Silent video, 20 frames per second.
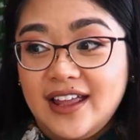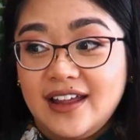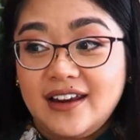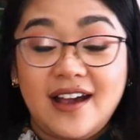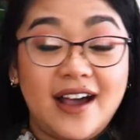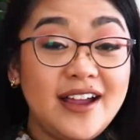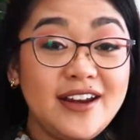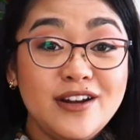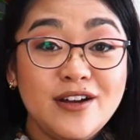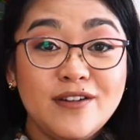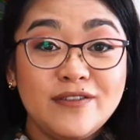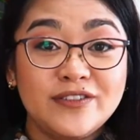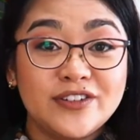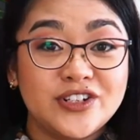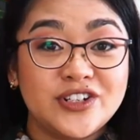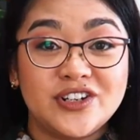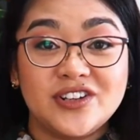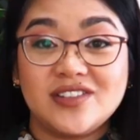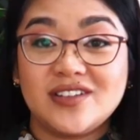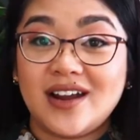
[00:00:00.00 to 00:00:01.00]
And I know for
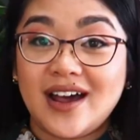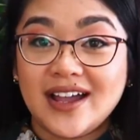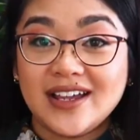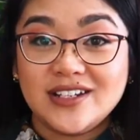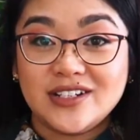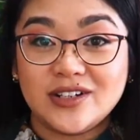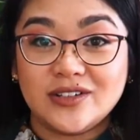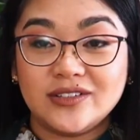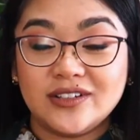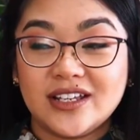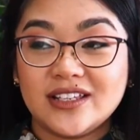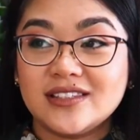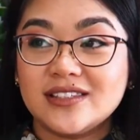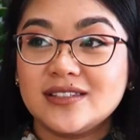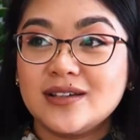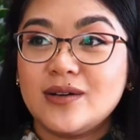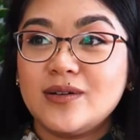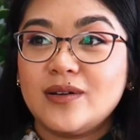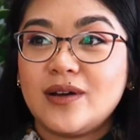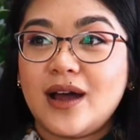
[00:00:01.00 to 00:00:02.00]
sure that I don't. And
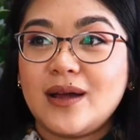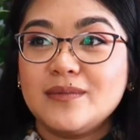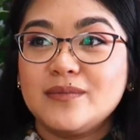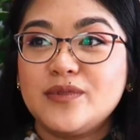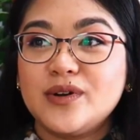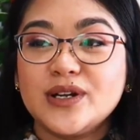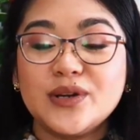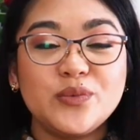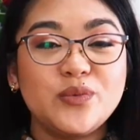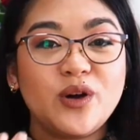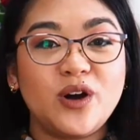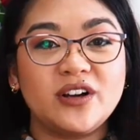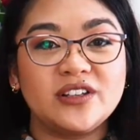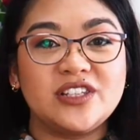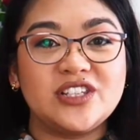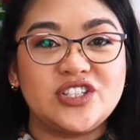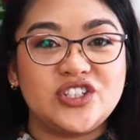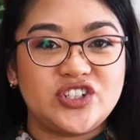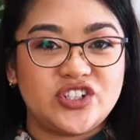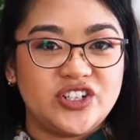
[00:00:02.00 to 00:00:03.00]
so I'm gonna
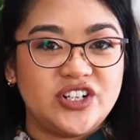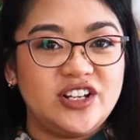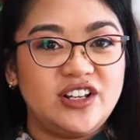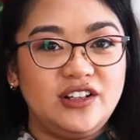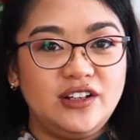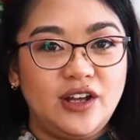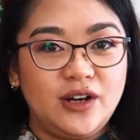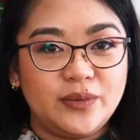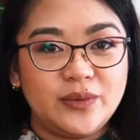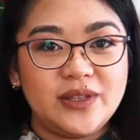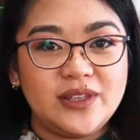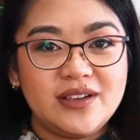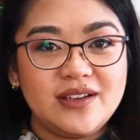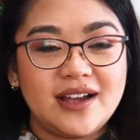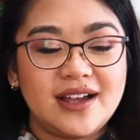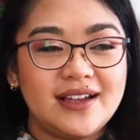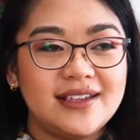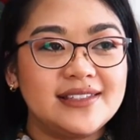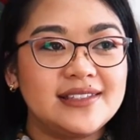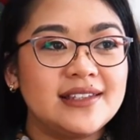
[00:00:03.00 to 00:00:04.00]
walk this journey along with you
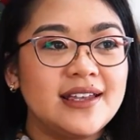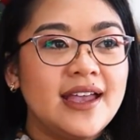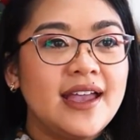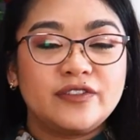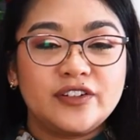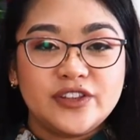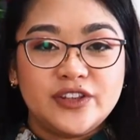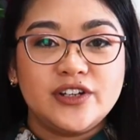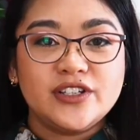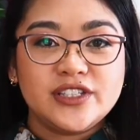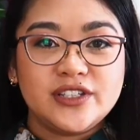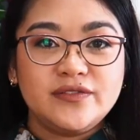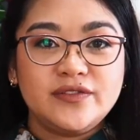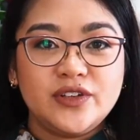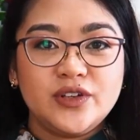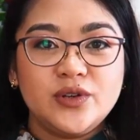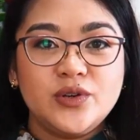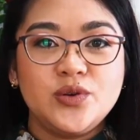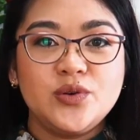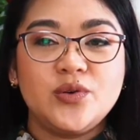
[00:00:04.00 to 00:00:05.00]
guys. For those of
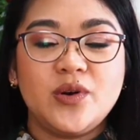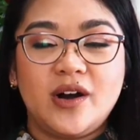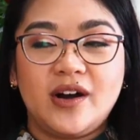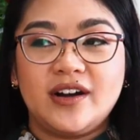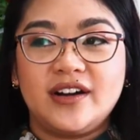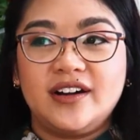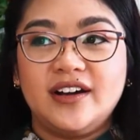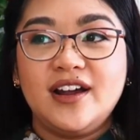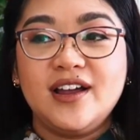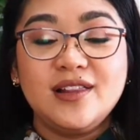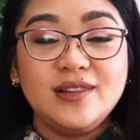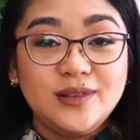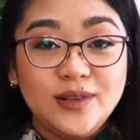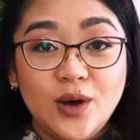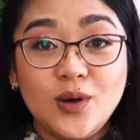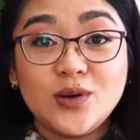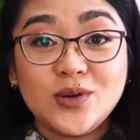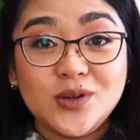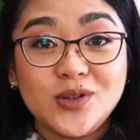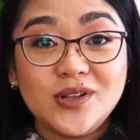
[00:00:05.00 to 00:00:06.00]
you who are
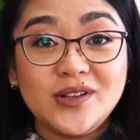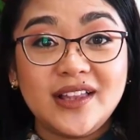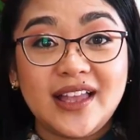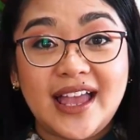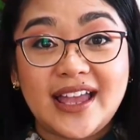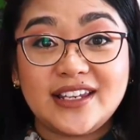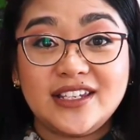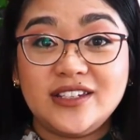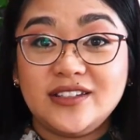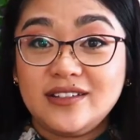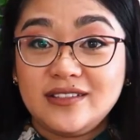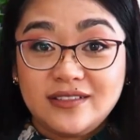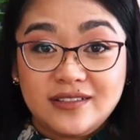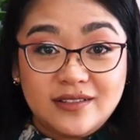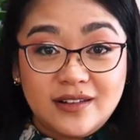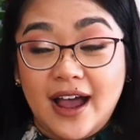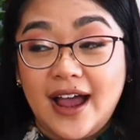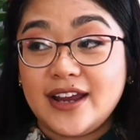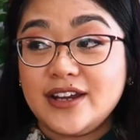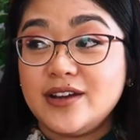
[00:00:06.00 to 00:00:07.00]
local, and
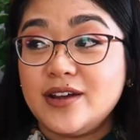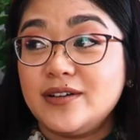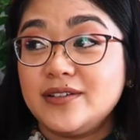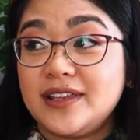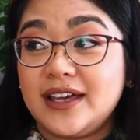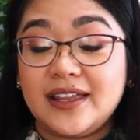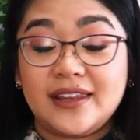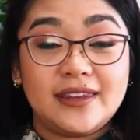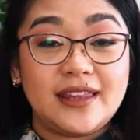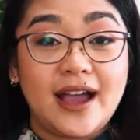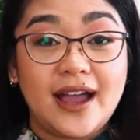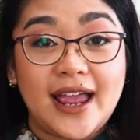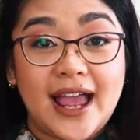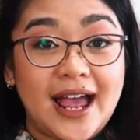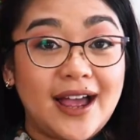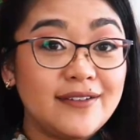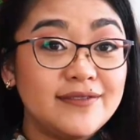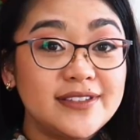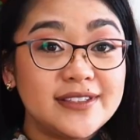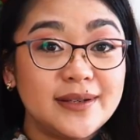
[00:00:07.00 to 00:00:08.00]
I know that I
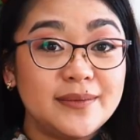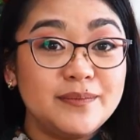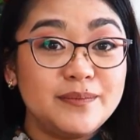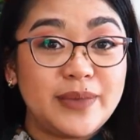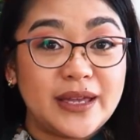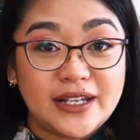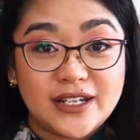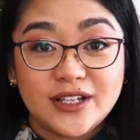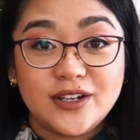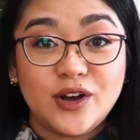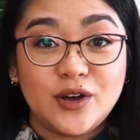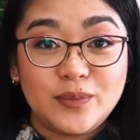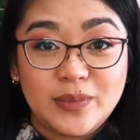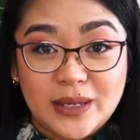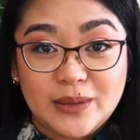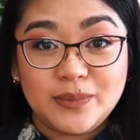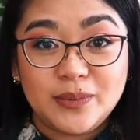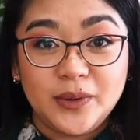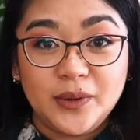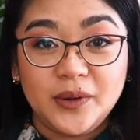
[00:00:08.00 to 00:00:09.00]
have some Bendigo
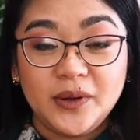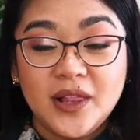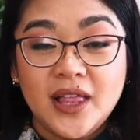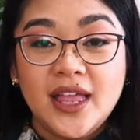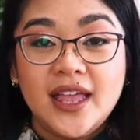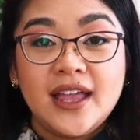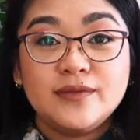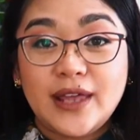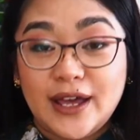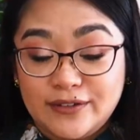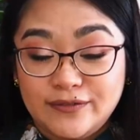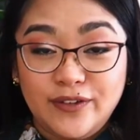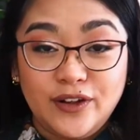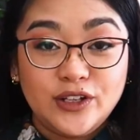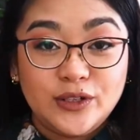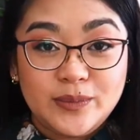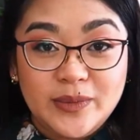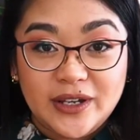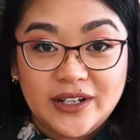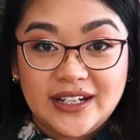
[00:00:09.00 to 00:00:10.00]
people that
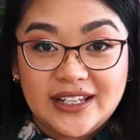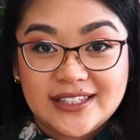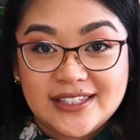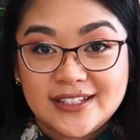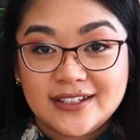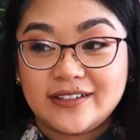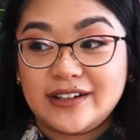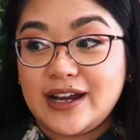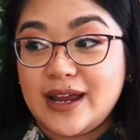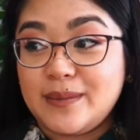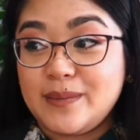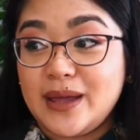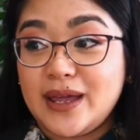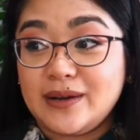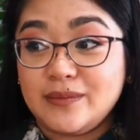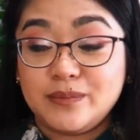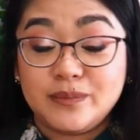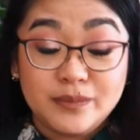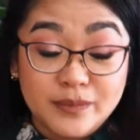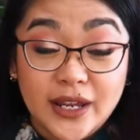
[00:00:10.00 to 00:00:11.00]
follow me on Instagram
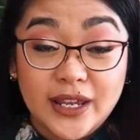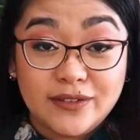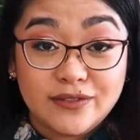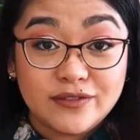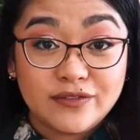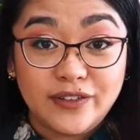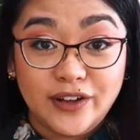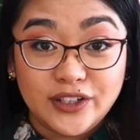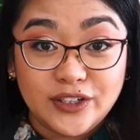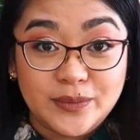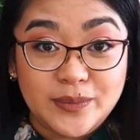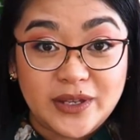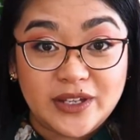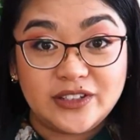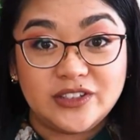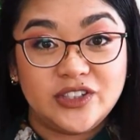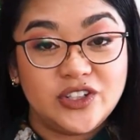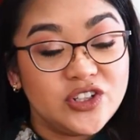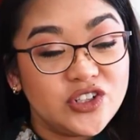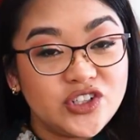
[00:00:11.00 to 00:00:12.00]
and even follow me
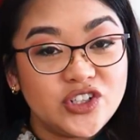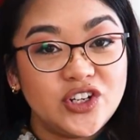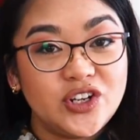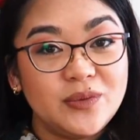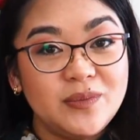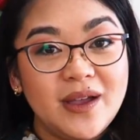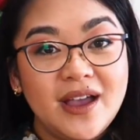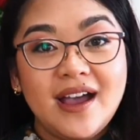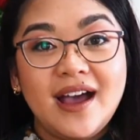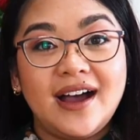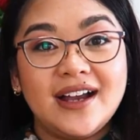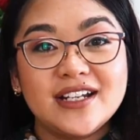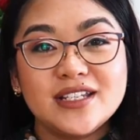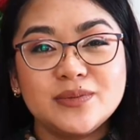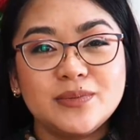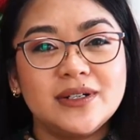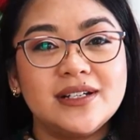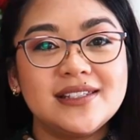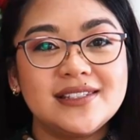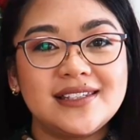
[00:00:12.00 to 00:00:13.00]
on YouTube. I
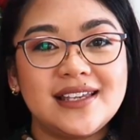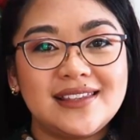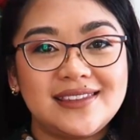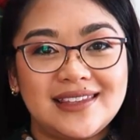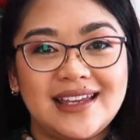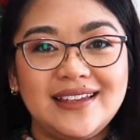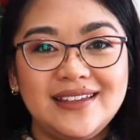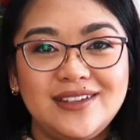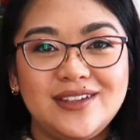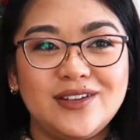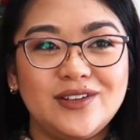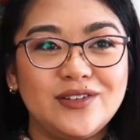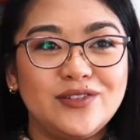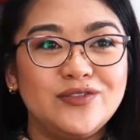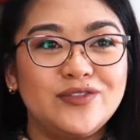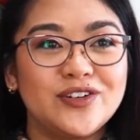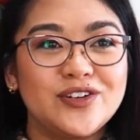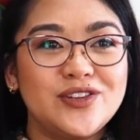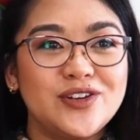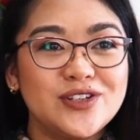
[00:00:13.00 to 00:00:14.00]
just want to say thank you
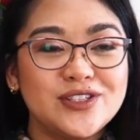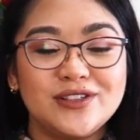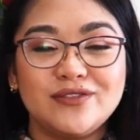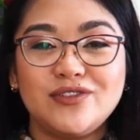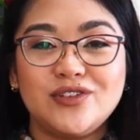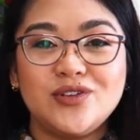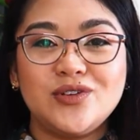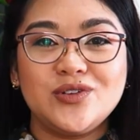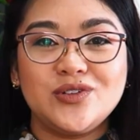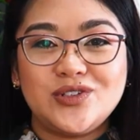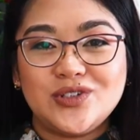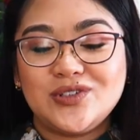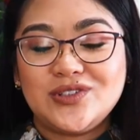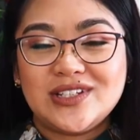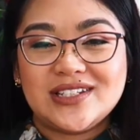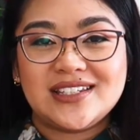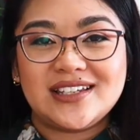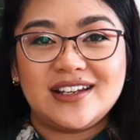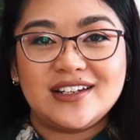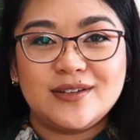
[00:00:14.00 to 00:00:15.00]
for those of you who do
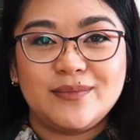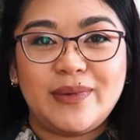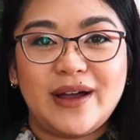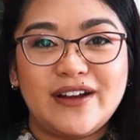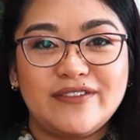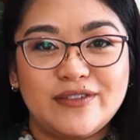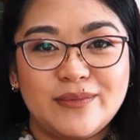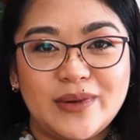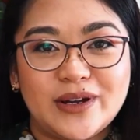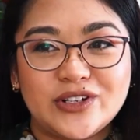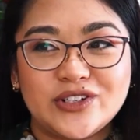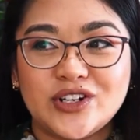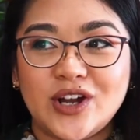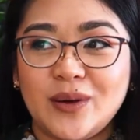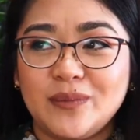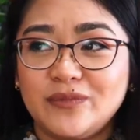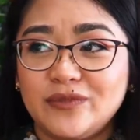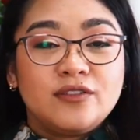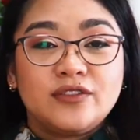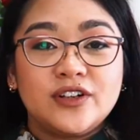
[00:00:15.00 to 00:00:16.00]
decide to buy from my
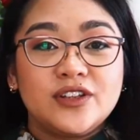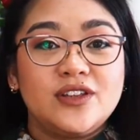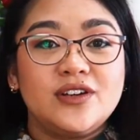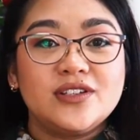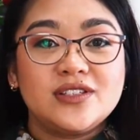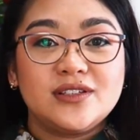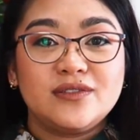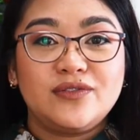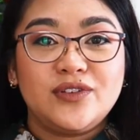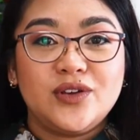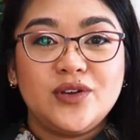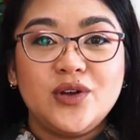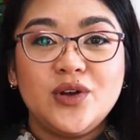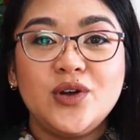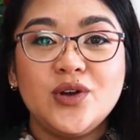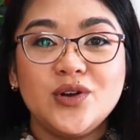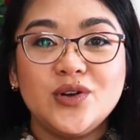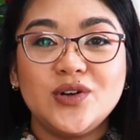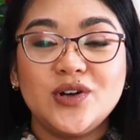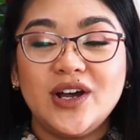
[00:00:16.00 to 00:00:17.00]
shop. For those of you
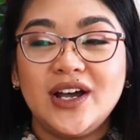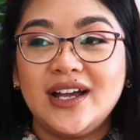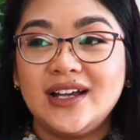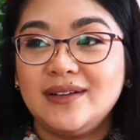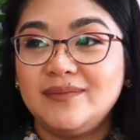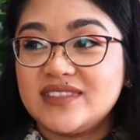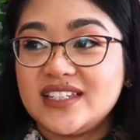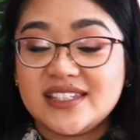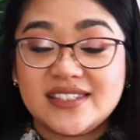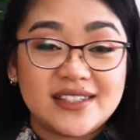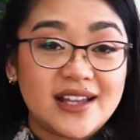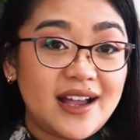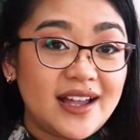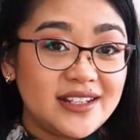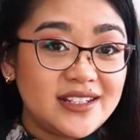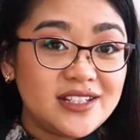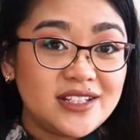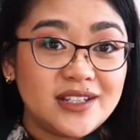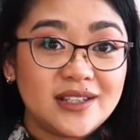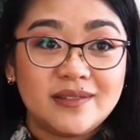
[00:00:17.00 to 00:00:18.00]
who
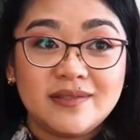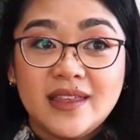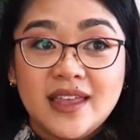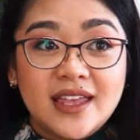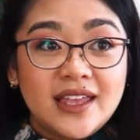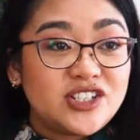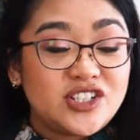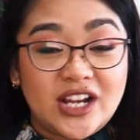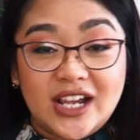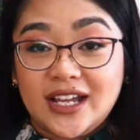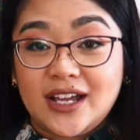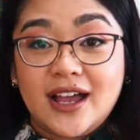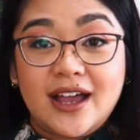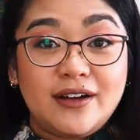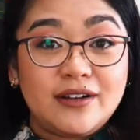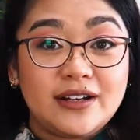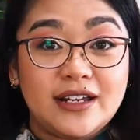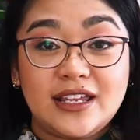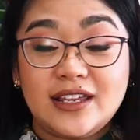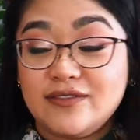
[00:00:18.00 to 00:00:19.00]
decide to check
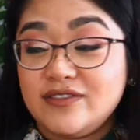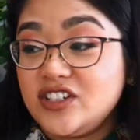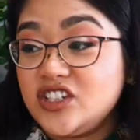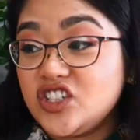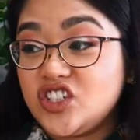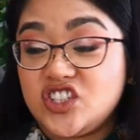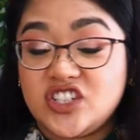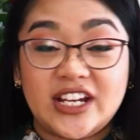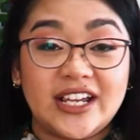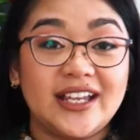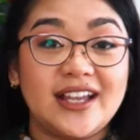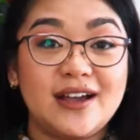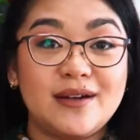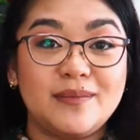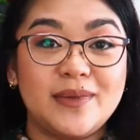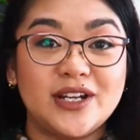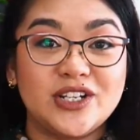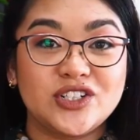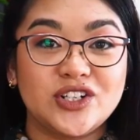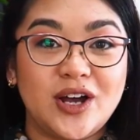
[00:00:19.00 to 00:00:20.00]

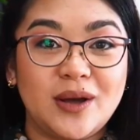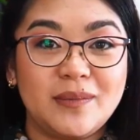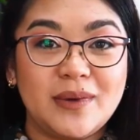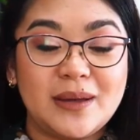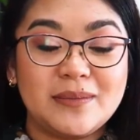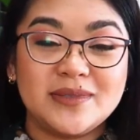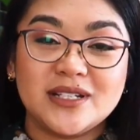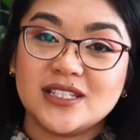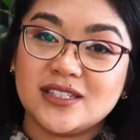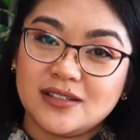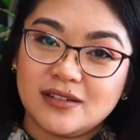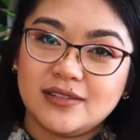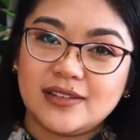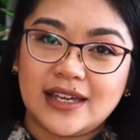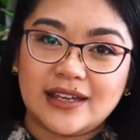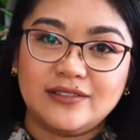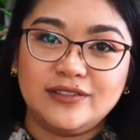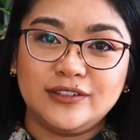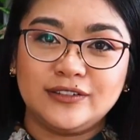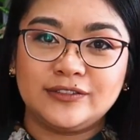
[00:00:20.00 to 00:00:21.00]
out my shop, I'm just so
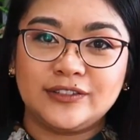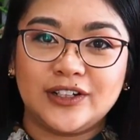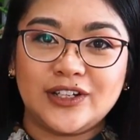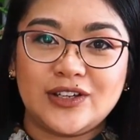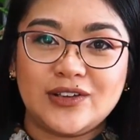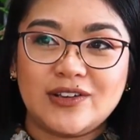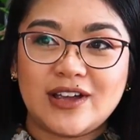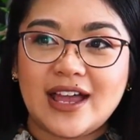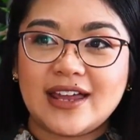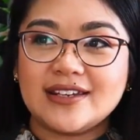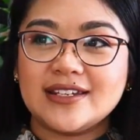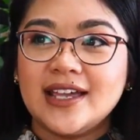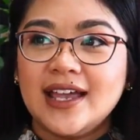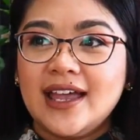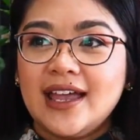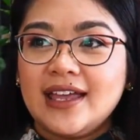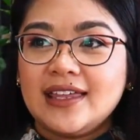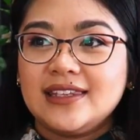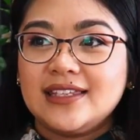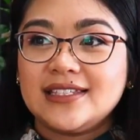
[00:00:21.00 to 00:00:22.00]
thankful for you. And
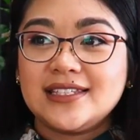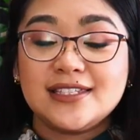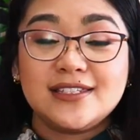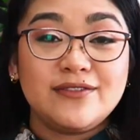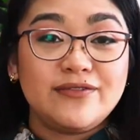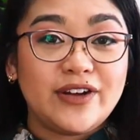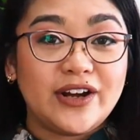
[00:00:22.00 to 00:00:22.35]
this is a